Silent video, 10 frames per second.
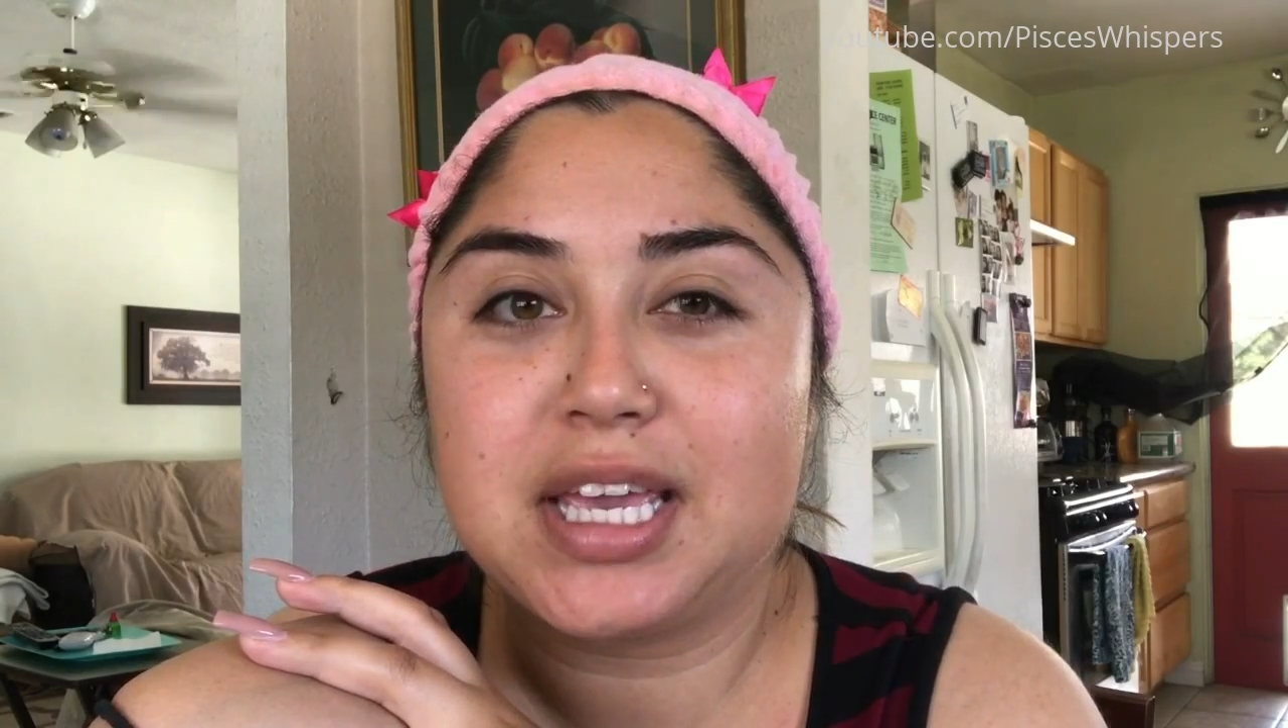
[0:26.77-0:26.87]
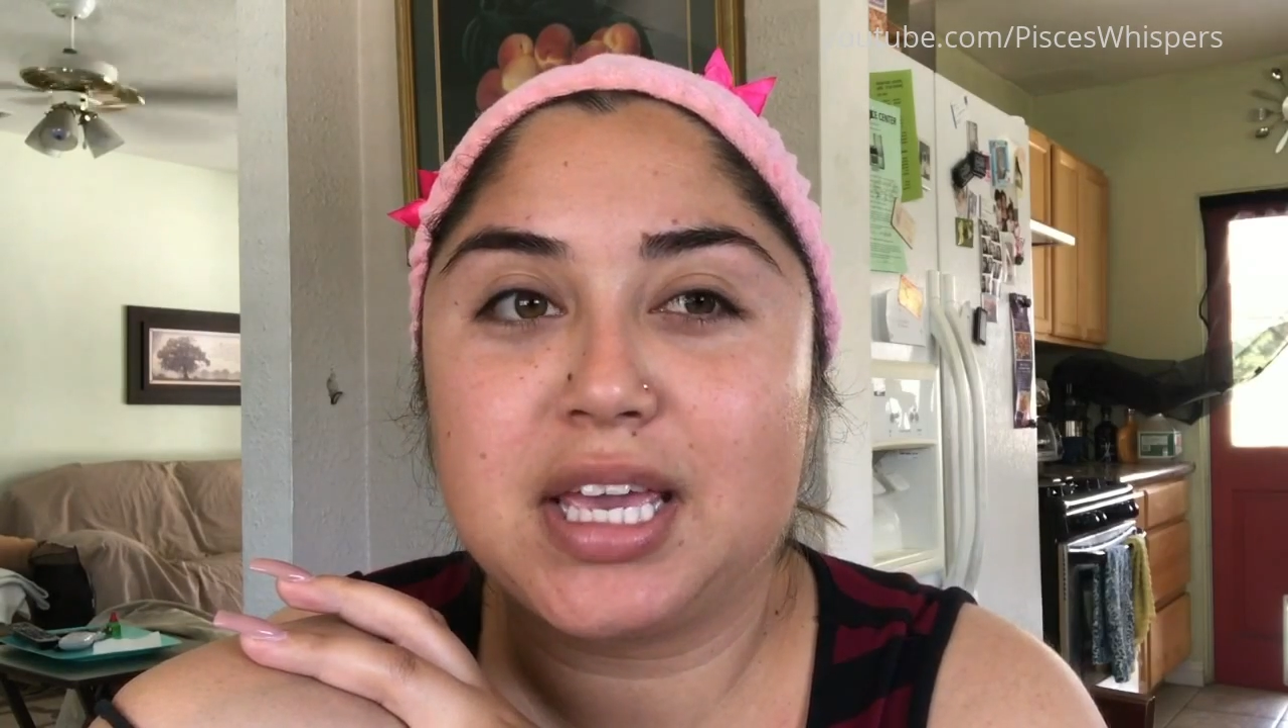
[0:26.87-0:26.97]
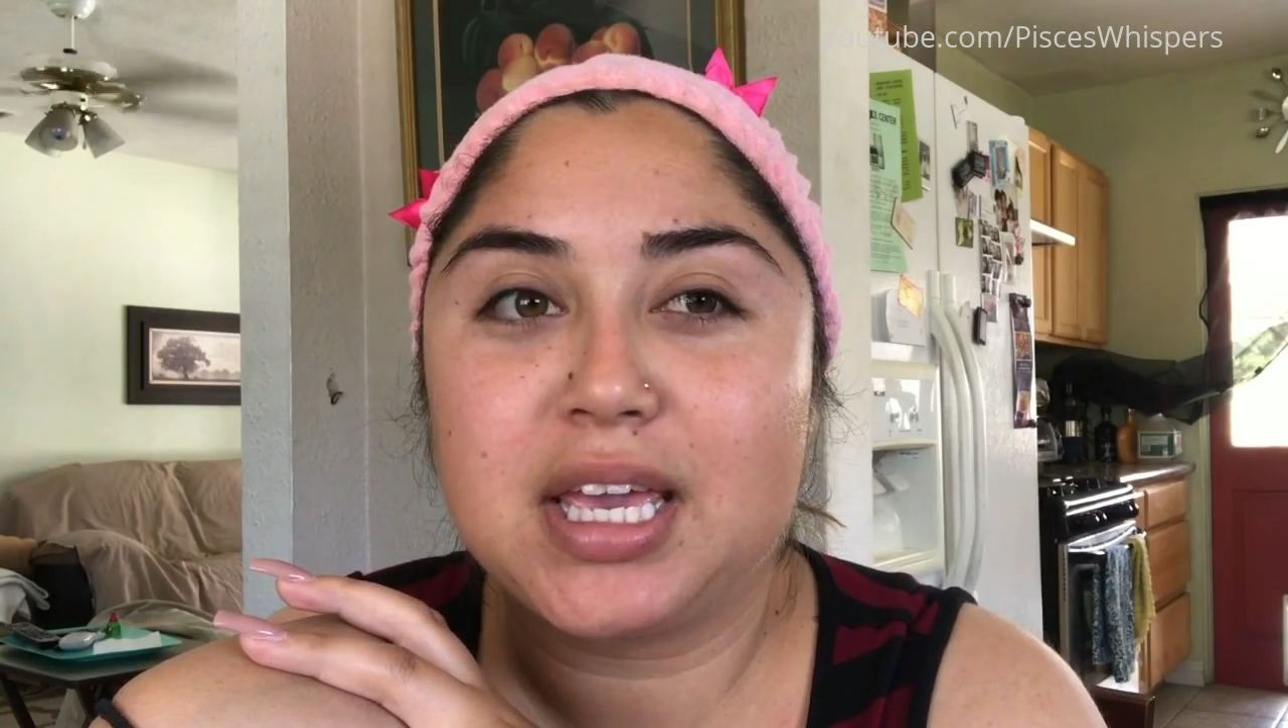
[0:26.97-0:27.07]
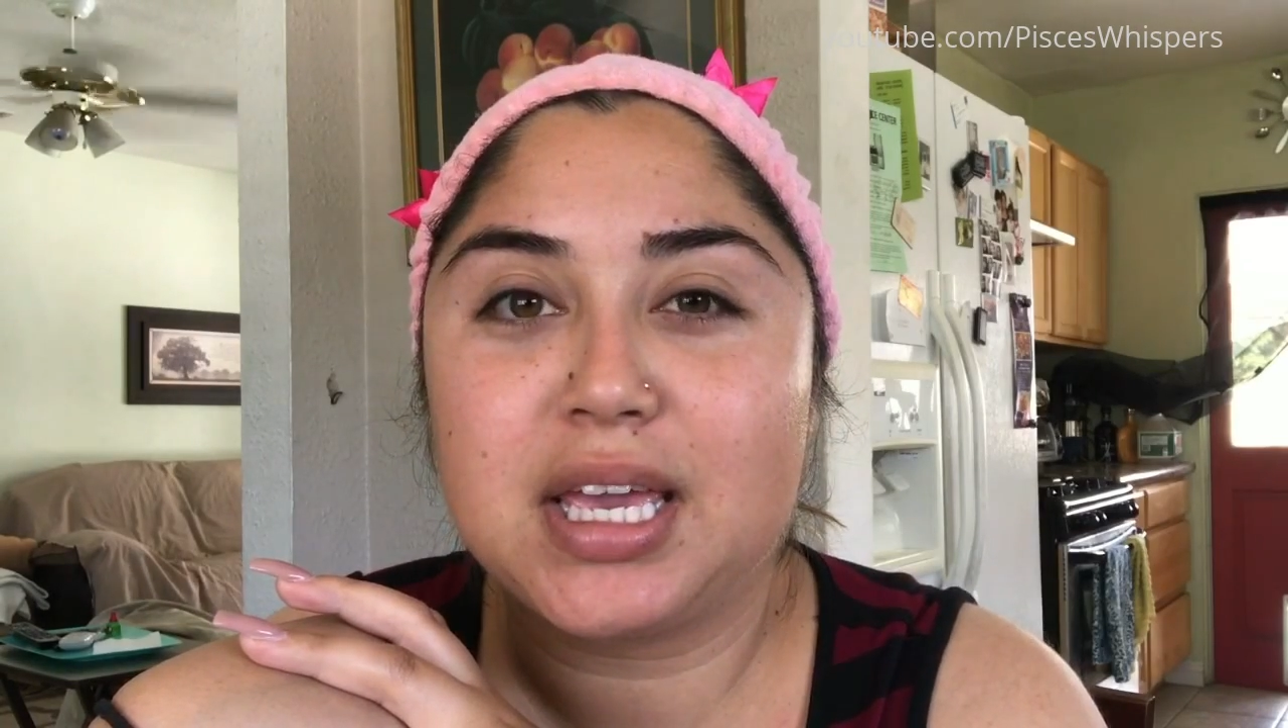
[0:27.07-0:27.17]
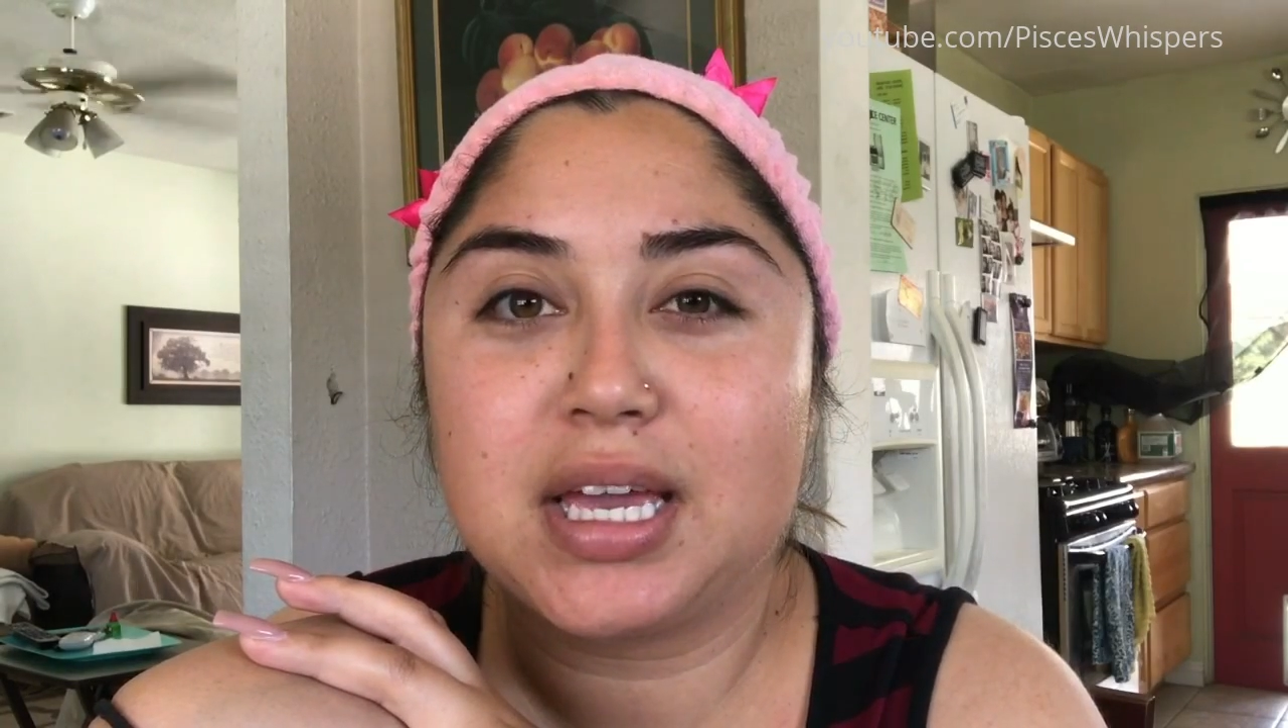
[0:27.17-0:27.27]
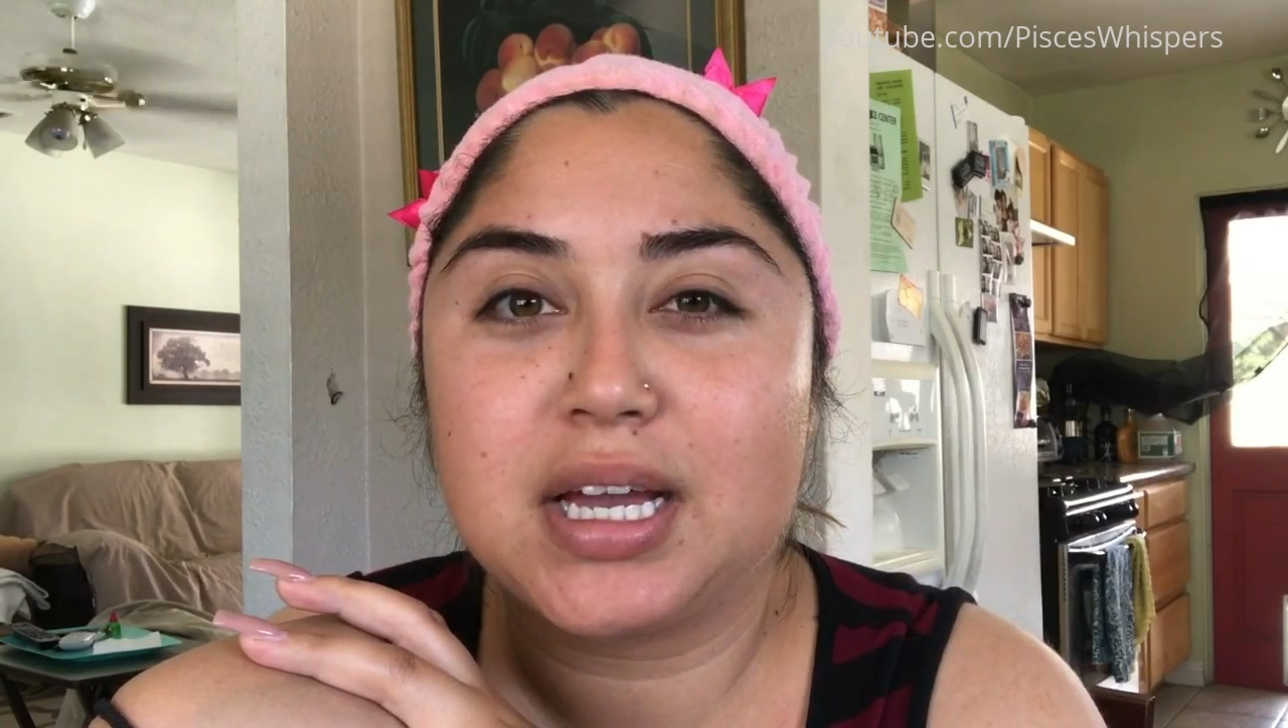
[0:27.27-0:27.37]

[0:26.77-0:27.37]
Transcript: as I